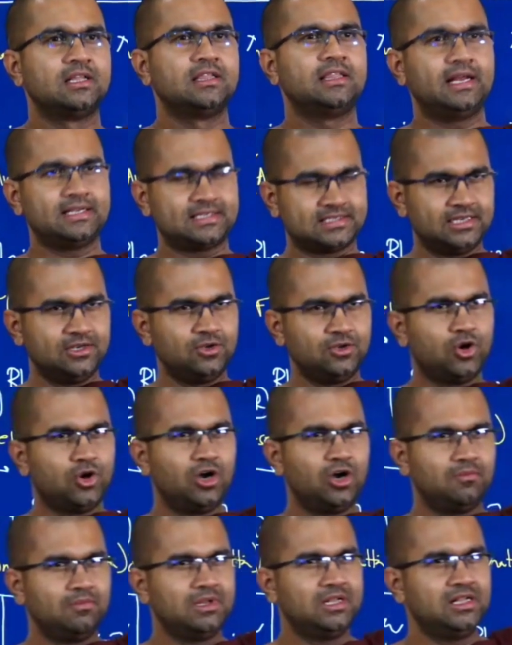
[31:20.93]
That's the
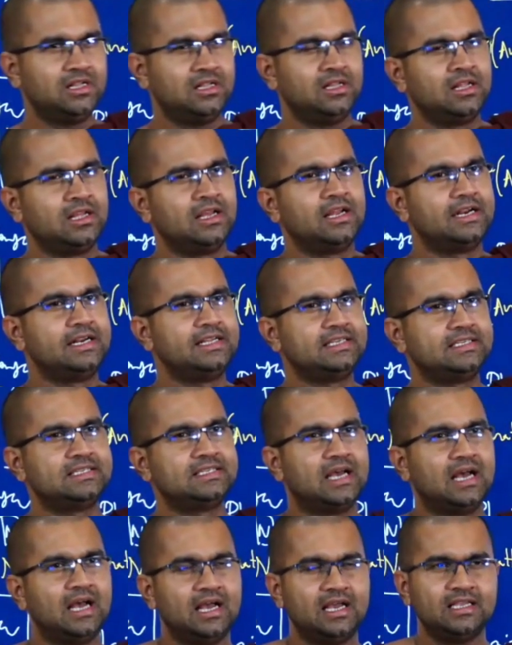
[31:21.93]
normal
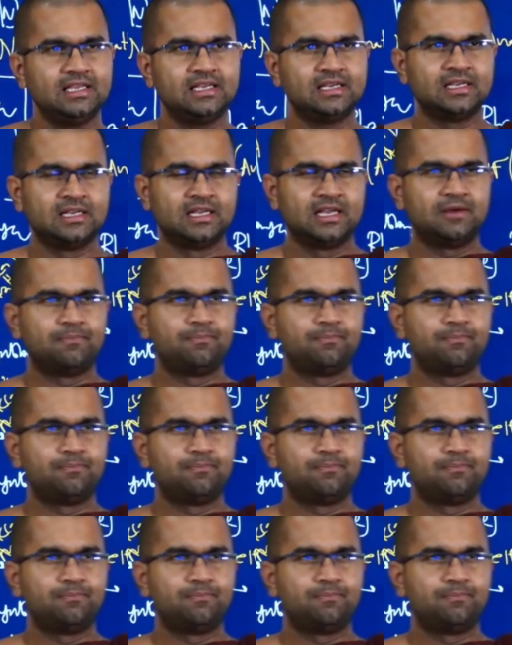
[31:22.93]
desire